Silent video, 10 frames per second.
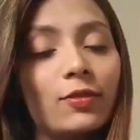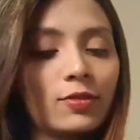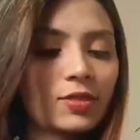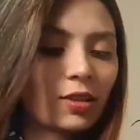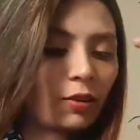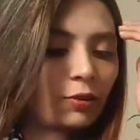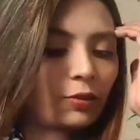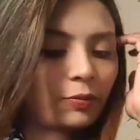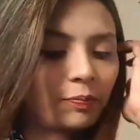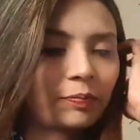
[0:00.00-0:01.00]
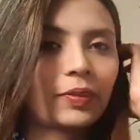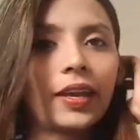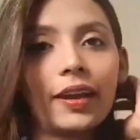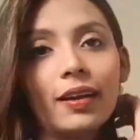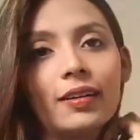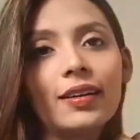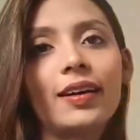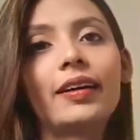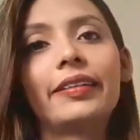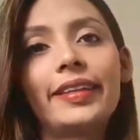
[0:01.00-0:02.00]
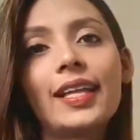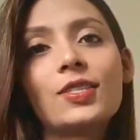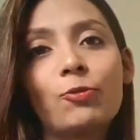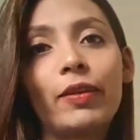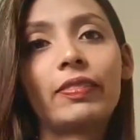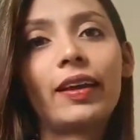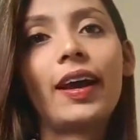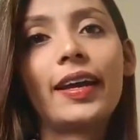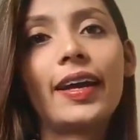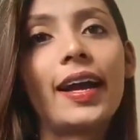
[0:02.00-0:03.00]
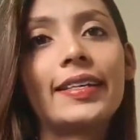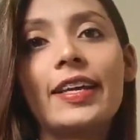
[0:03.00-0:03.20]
So yeah, that's one thing I